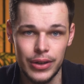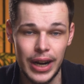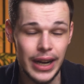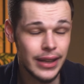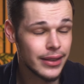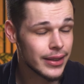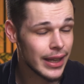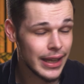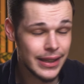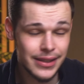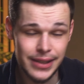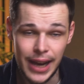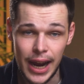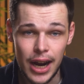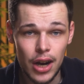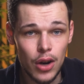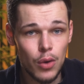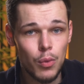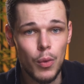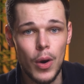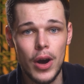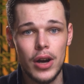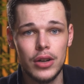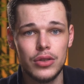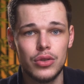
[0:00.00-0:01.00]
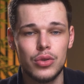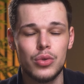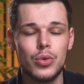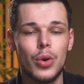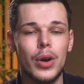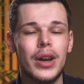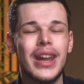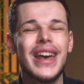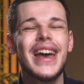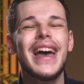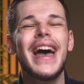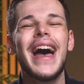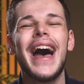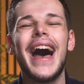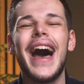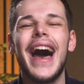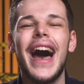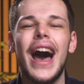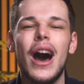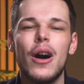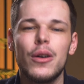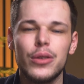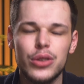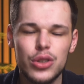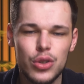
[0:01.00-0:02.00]
and the entire walkthrough on
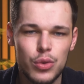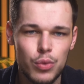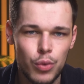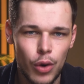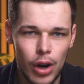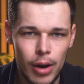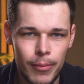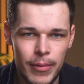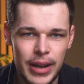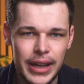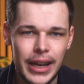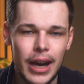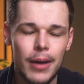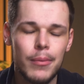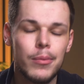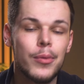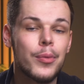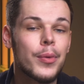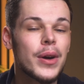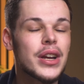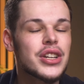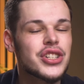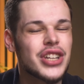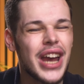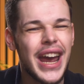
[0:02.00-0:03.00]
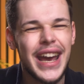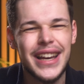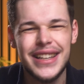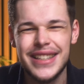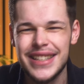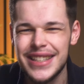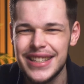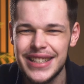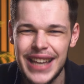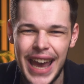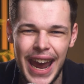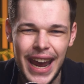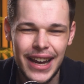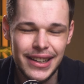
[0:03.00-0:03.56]
how to warm it up, which exact